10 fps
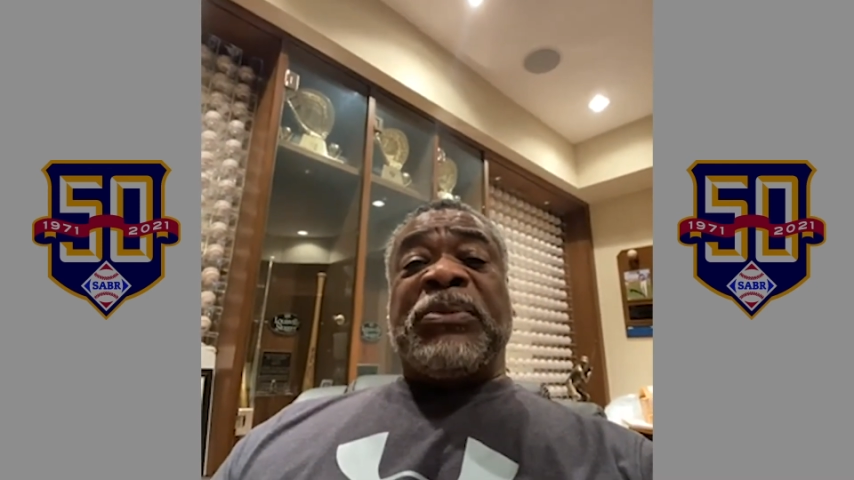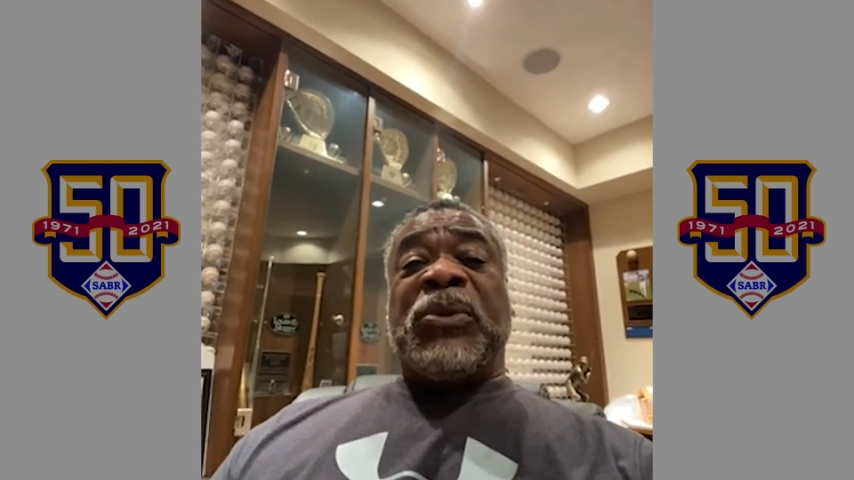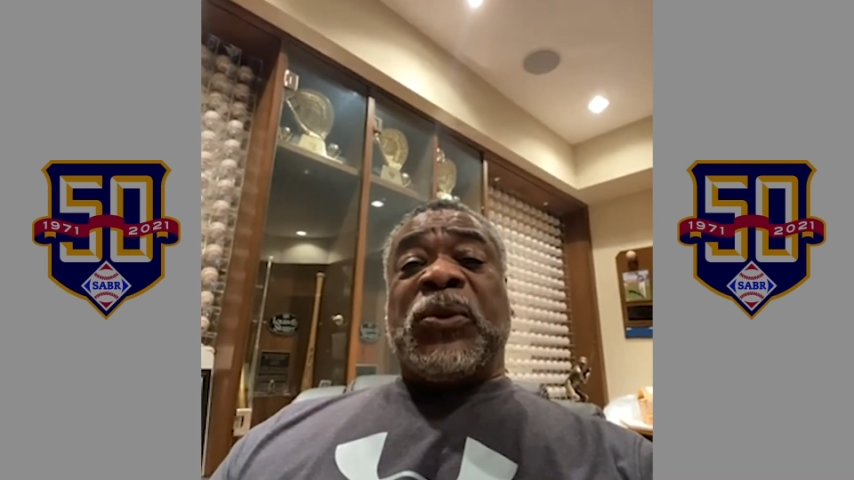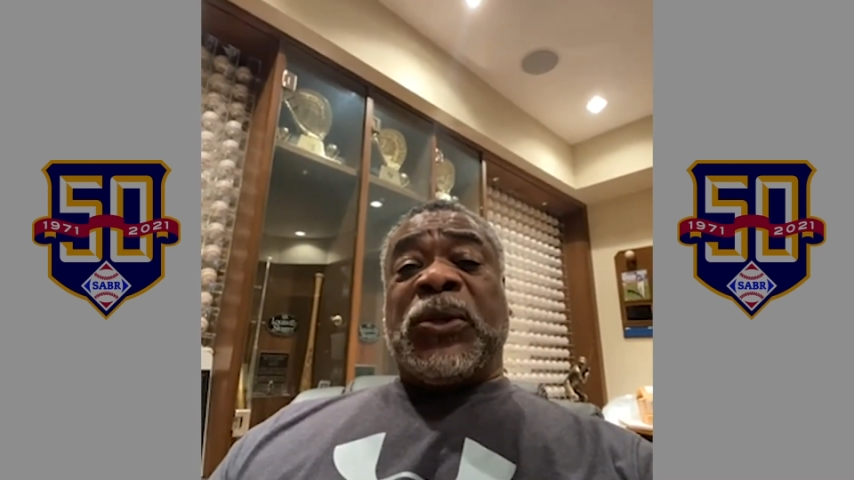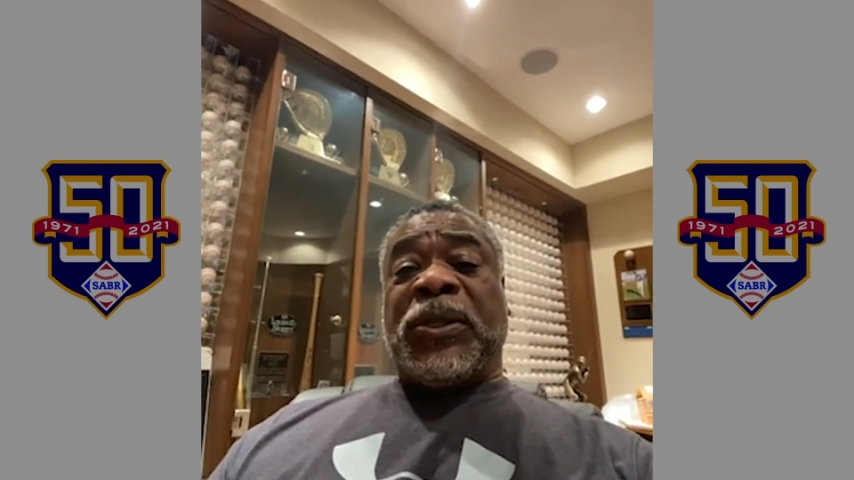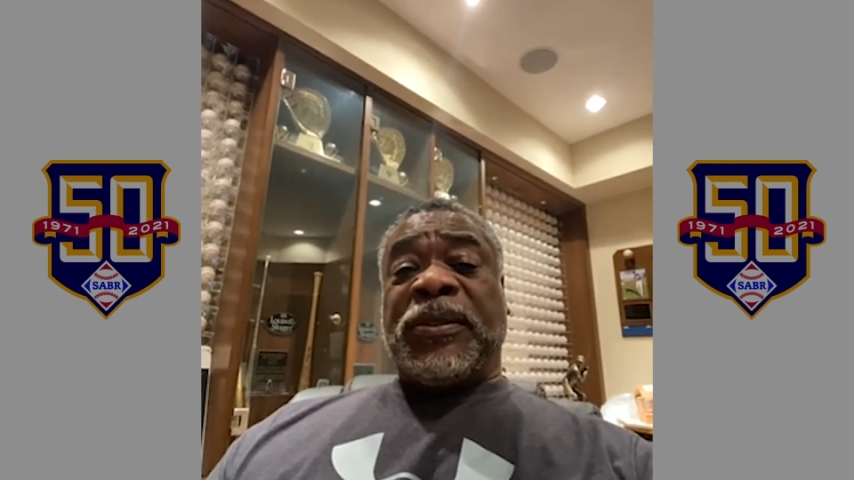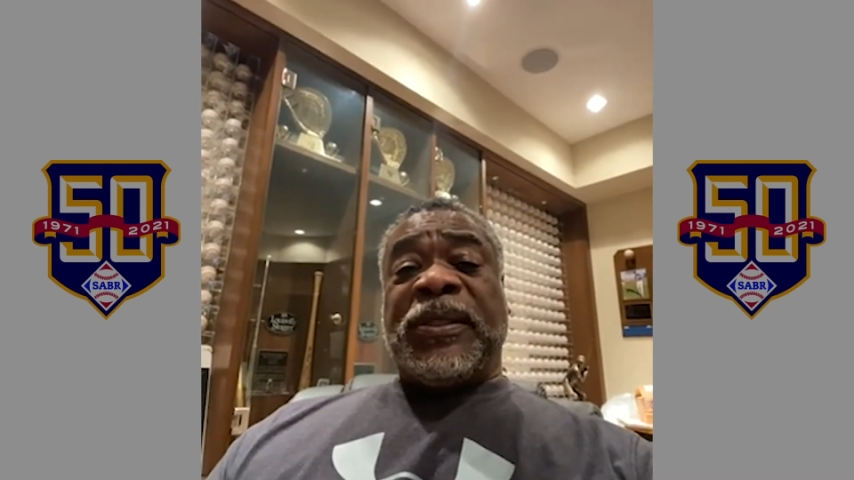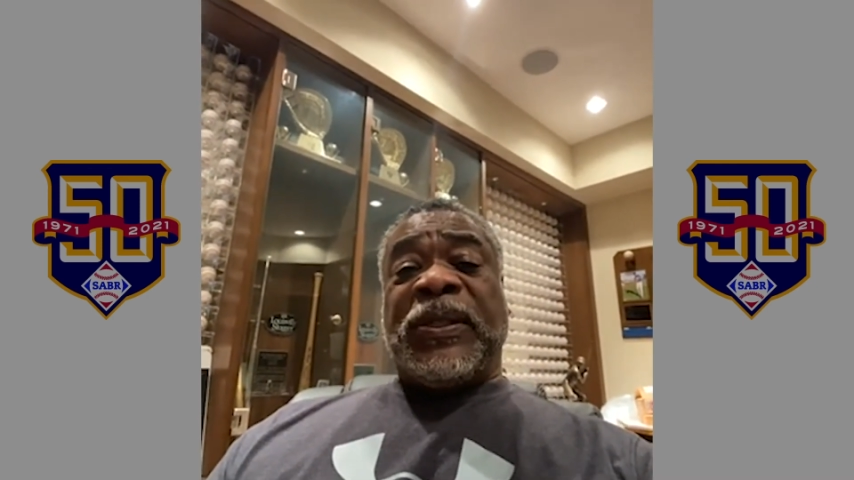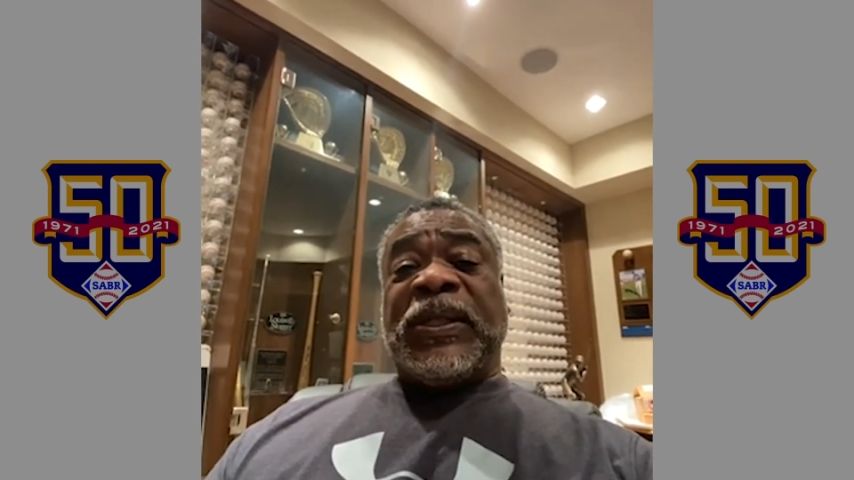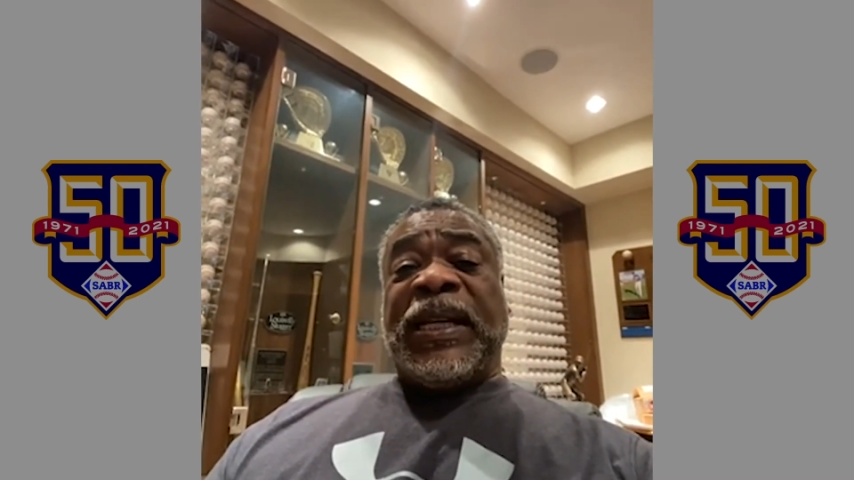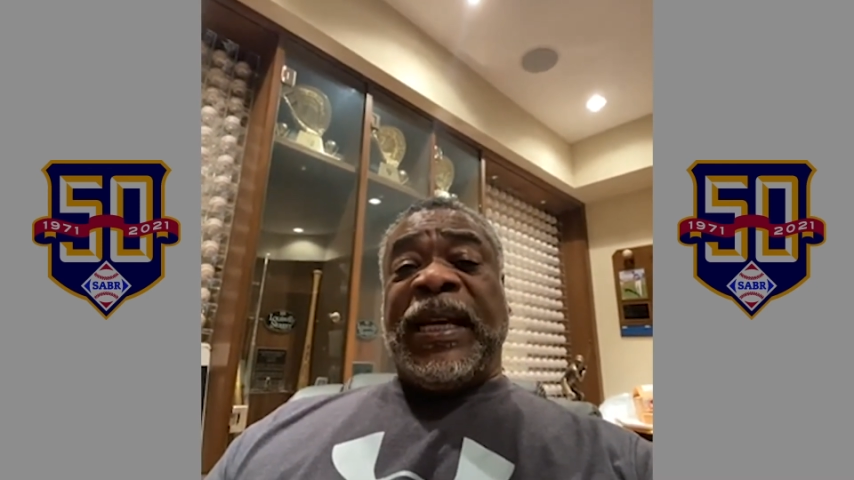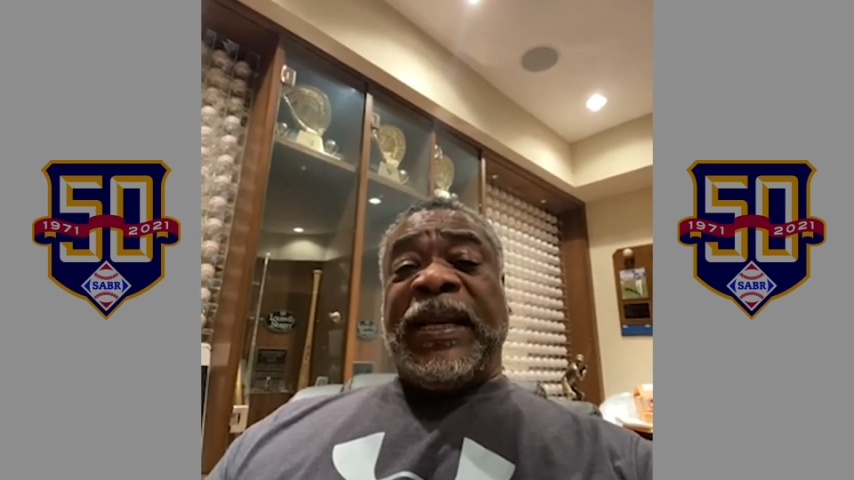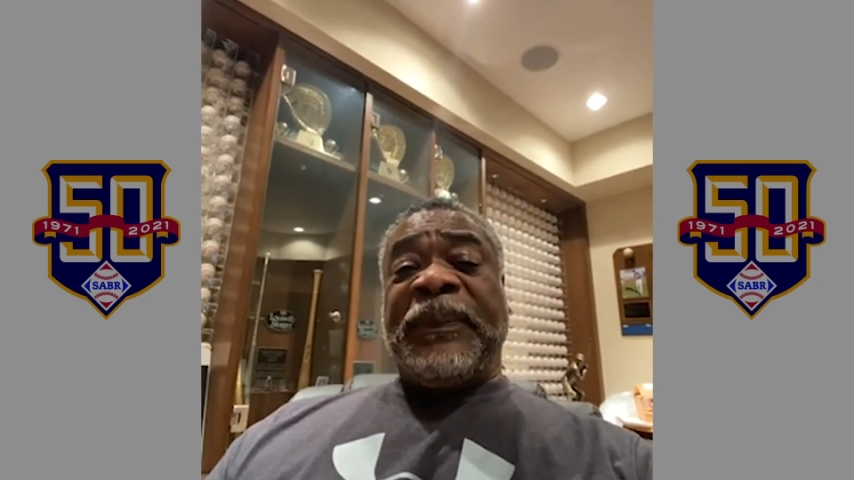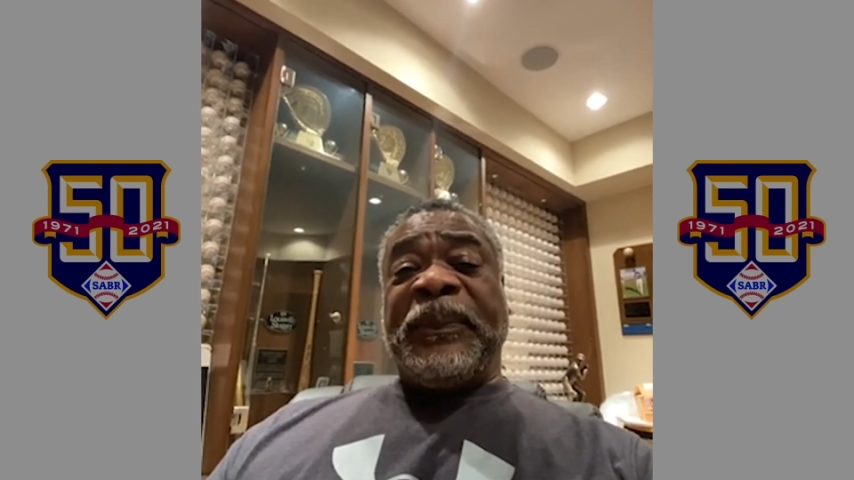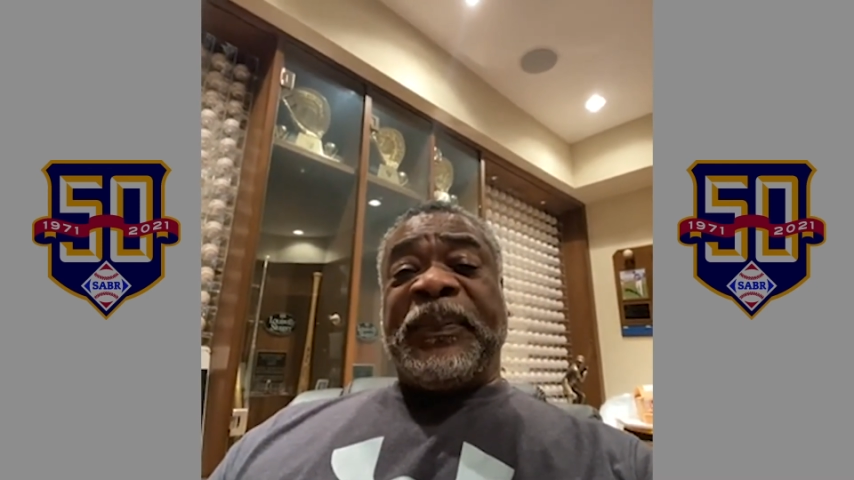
more, okay?